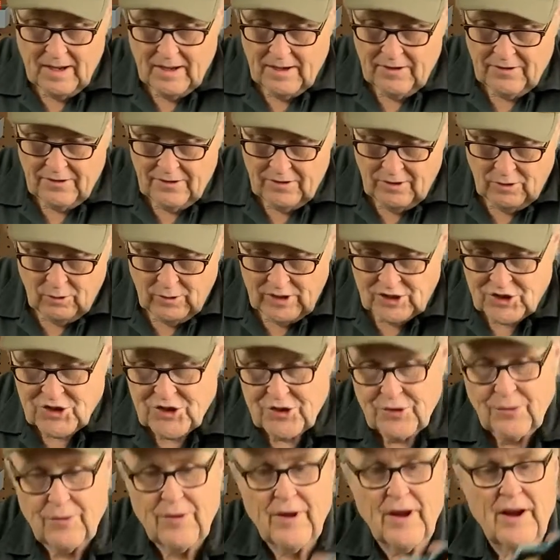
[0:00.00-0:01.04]
No
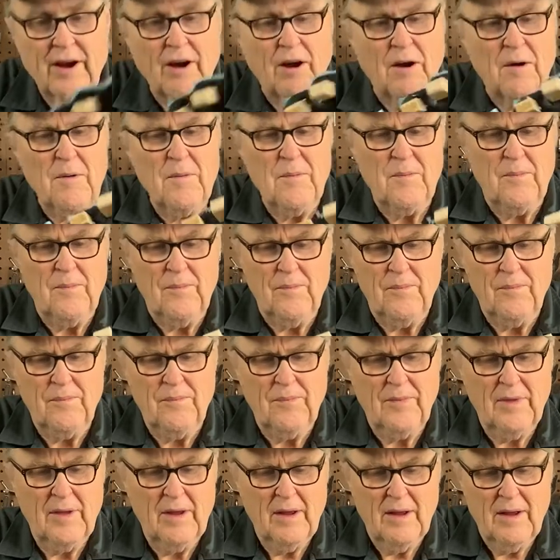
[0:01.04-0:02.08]
issue there.
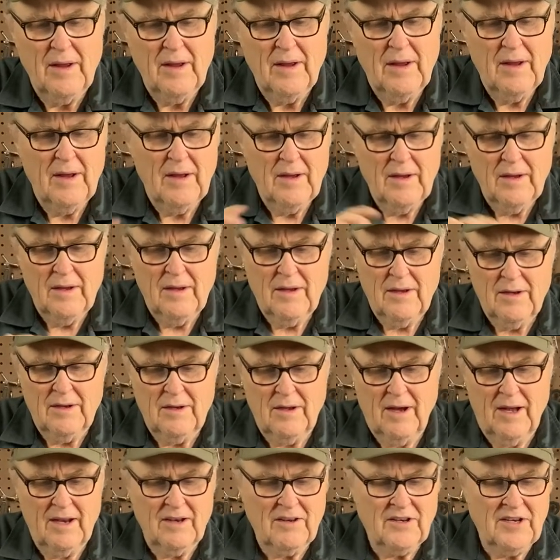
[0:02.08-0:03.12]

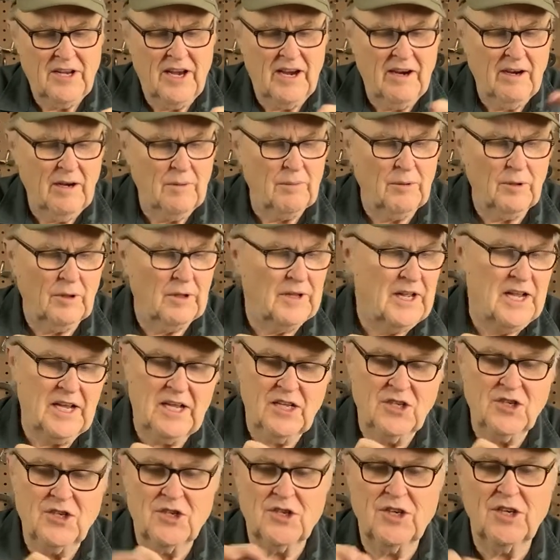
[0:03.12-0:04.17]
Not terrible
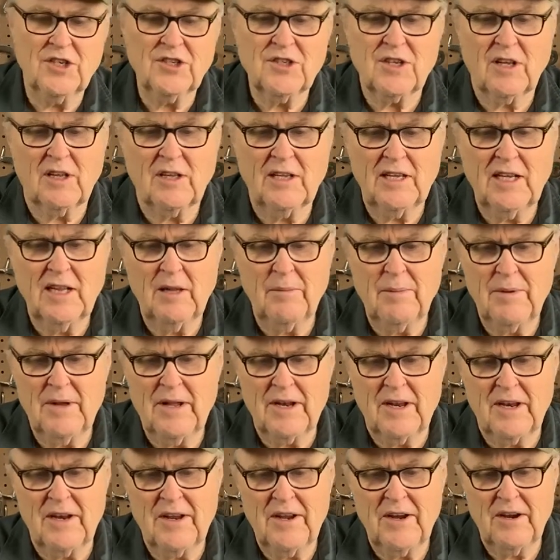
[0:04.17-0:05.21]
leakage, just a little bit
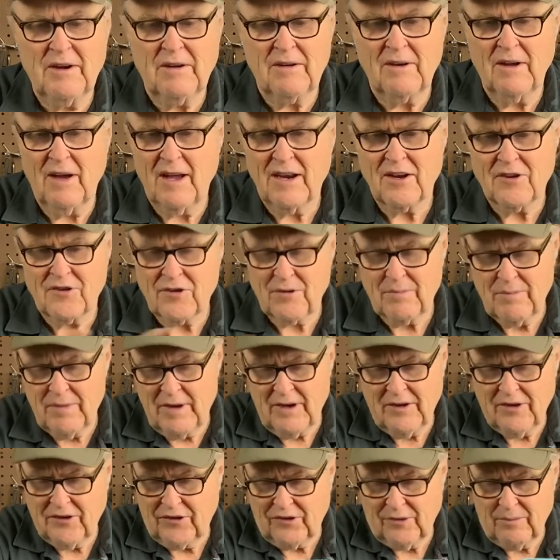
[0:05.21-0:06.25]
in here, not a tremendous